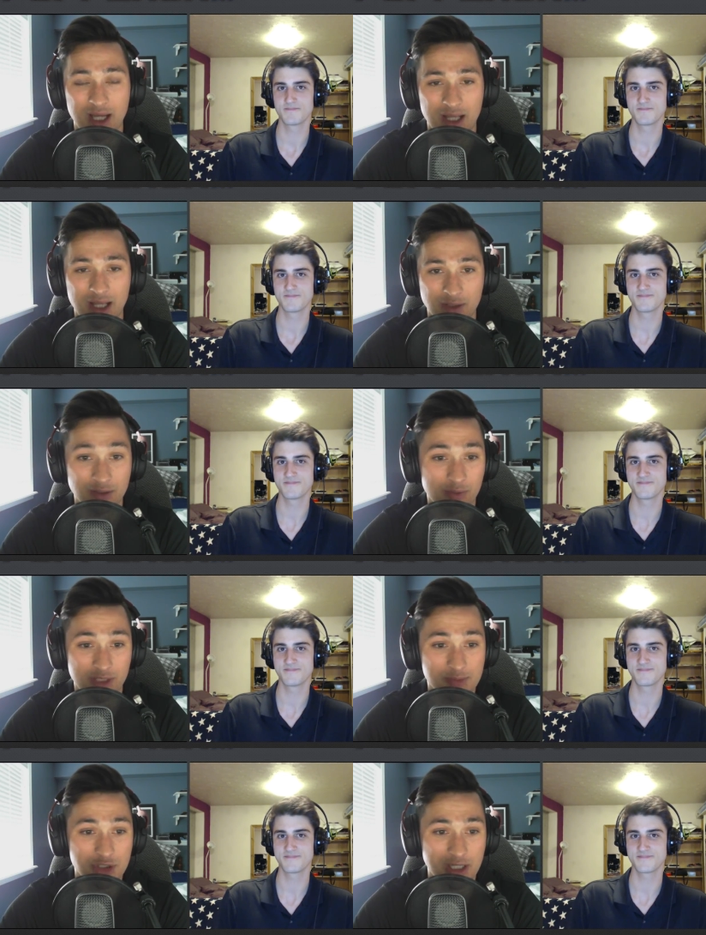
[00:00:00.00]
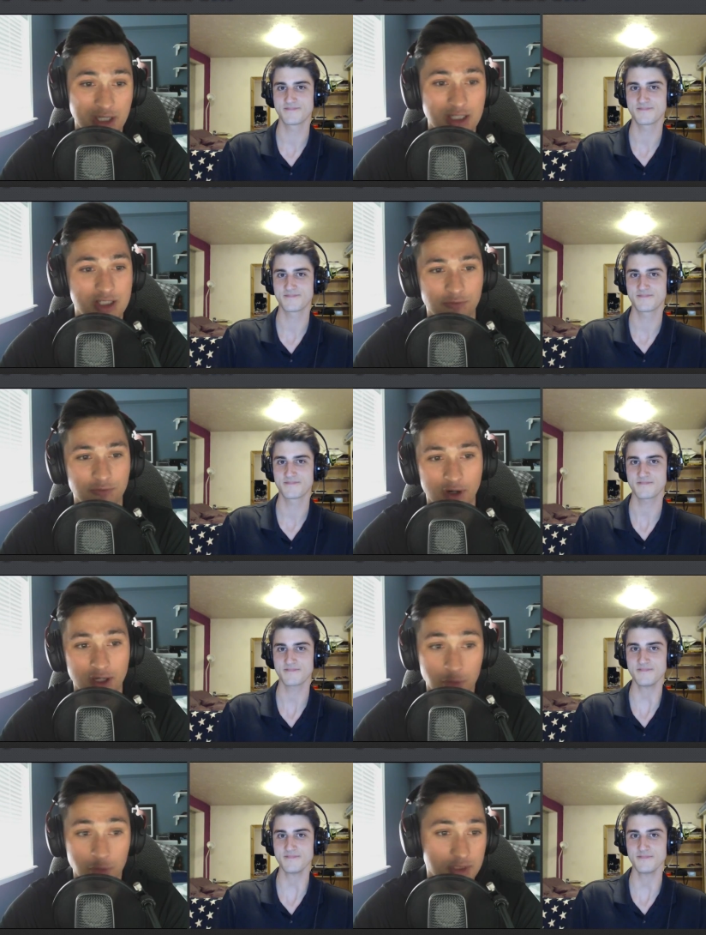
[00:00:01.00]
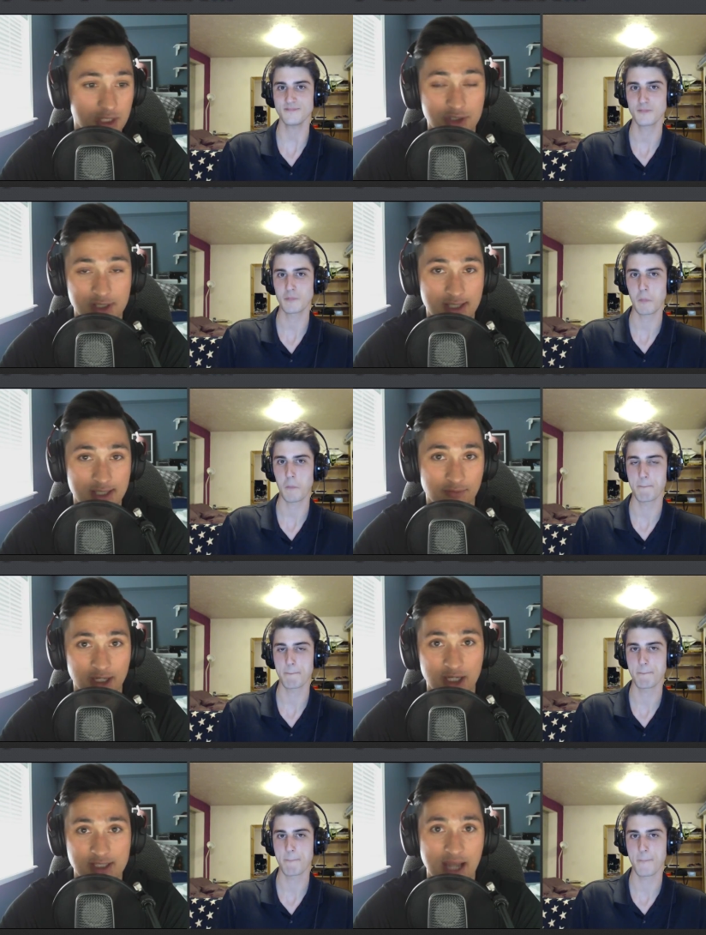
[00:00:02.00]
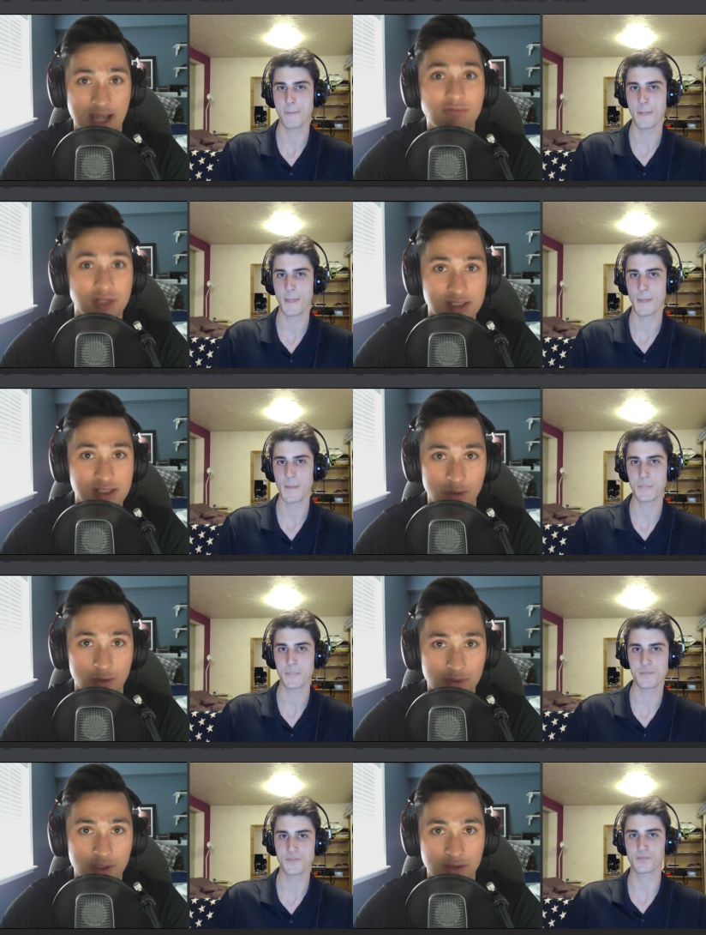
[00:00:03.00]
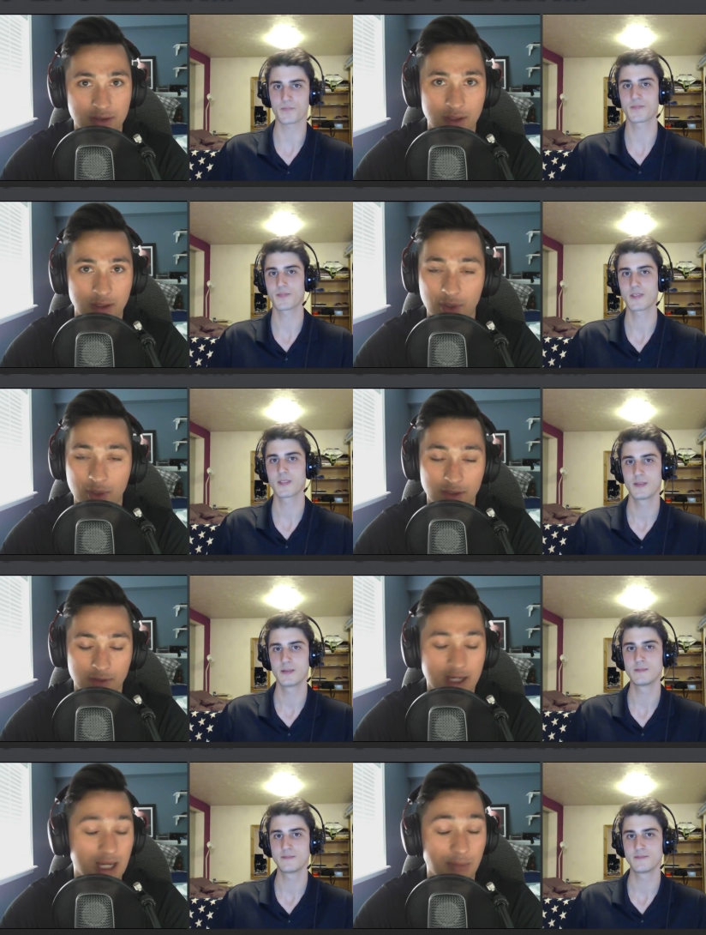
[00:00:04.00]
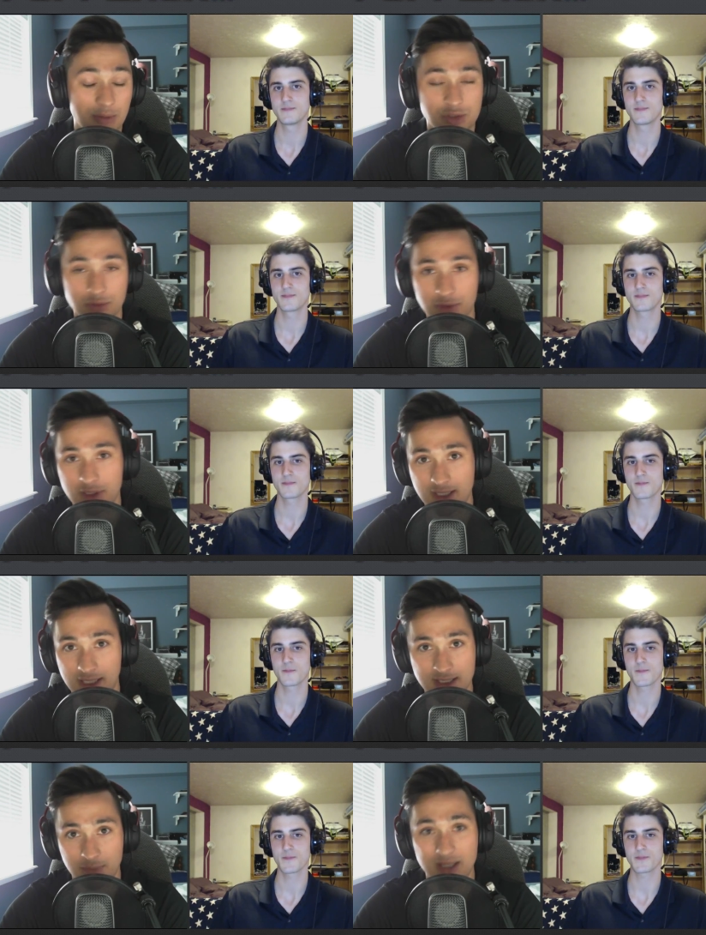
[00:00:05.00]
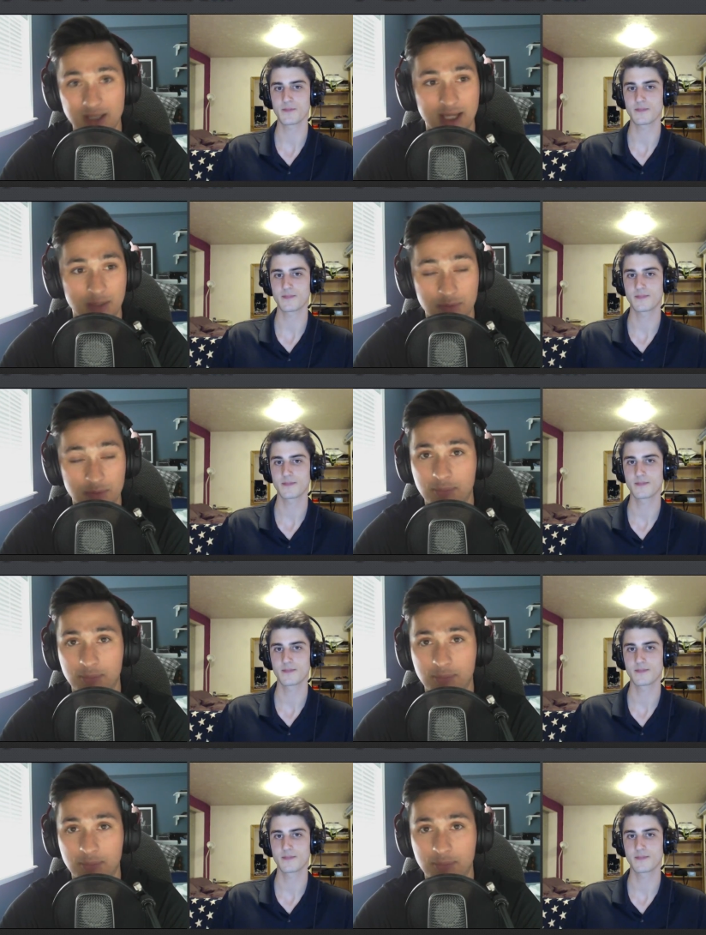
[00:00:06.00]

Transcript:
Speaker 1: Uh, the only one that's been shaky so far in group stages as of late is Envy, so they'll, they'll bring their A game, I'm sure. It's a big LAN with big